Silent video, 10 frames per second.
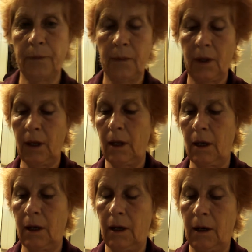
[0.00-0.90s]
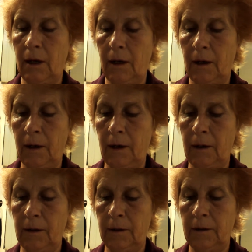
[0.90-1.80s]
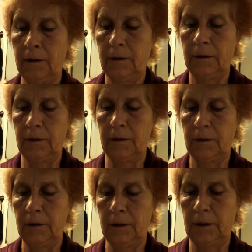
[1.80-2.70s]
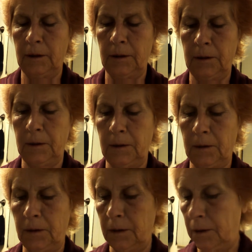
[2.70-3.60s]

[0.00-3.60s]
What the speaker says: No one is speaking in this clip.